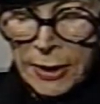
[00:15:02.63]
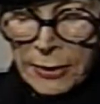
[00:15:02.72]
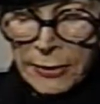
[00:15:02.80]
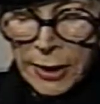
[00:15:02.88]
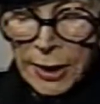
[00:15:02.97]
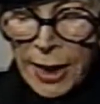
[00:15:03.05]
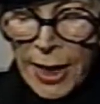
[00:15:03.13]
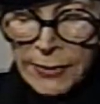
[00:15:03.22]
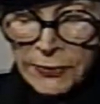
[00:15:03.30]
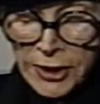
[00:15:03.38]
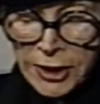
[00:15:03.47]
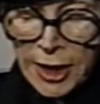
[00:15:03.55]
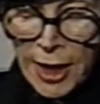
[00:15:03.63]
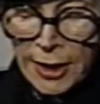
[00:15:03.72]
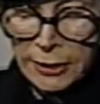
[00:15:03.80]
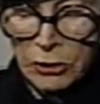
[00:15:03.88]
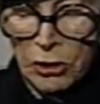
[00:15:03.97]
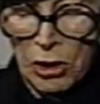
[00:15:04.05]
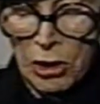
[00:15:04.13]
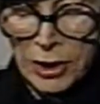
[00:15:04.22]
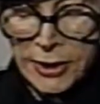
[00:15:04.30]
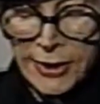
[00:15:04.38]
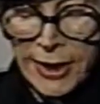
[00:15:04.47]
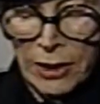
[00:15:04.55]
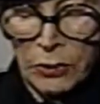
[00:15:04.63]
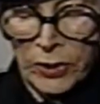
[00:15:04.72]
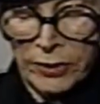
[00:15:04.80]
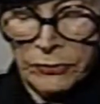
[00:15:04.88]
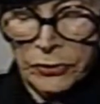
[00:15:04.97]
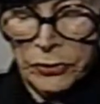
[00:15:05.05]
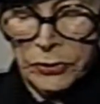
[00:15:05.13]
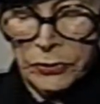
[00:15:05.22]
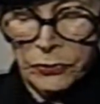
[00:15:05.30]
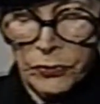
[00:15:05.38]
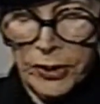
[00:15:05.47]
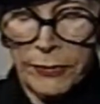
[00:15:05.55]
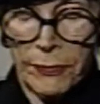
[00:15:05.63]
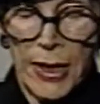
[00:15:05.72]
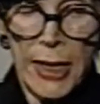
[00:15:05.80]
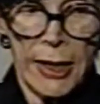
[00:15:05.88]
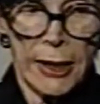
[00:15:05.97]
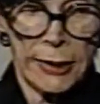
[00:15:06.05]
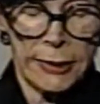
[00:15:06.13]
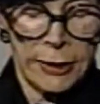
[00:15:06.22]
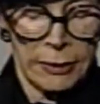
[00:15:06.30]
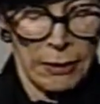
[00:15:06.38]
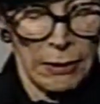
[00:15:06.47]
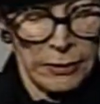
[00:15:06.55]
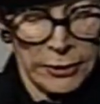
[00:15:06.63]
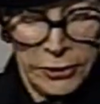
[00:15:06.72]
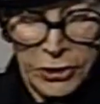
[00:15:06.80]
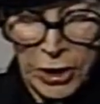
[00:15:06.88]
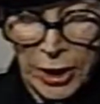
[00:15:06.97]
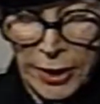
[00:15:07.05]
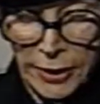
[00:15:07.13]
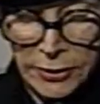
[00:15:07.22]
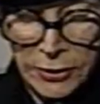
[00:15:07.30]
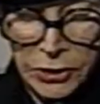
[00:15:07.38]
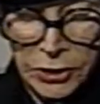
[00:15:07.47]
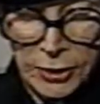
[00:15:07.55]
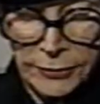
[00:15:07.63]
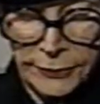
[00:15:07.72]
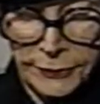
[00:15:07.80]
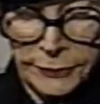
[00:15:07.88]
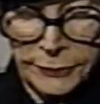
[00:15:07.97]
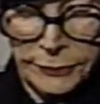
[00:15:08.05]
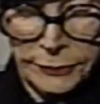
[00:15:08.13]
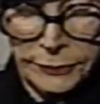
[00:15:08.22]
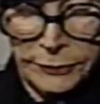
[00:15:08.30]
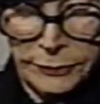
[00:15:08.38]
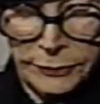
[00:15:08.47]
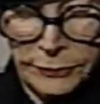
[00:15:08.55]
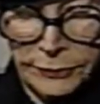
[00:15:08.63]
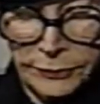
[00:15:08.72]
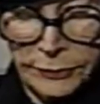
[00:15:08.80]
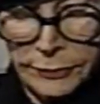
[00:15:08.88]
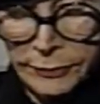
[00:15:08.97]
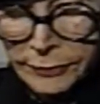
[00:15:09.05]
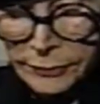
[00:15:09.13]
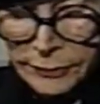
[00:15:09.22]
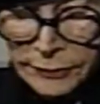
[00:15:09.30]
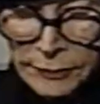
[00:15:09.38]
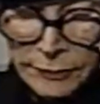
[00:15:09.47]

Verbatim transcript: The Comstock laws, however, remained unchanged. And did you stop fighting for